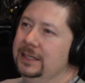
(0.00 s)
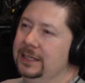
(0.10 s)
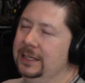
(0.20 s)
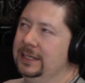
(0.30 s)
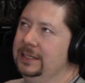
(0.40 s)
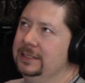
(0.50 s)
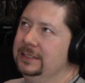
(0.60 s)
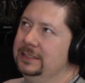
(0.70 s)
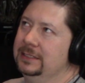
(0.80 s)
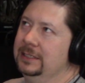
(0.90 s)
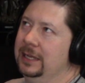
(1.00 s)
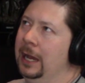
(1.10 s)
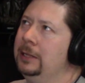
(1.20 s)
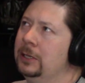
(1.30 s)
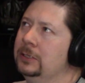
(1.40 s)
And
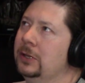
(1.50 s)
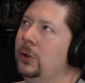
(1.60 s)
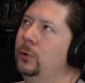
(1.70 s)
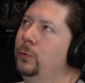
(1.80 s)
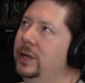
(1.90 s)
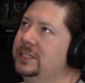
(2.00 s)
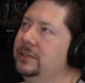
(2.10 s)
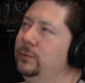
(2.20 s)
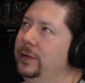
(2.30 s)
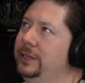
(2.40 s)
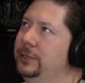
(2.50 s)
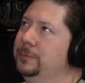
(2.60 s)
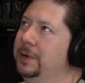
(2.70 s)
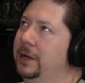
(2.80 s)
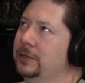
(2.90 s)
how long ago was it when your
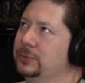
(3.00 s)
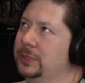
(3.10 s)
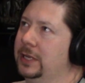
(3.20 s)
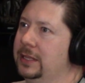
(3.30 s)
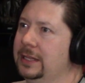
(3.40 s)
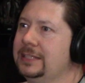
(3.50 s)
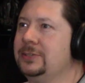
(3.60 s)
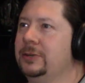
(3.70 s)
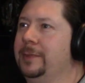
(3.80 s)
parents were like, let's go to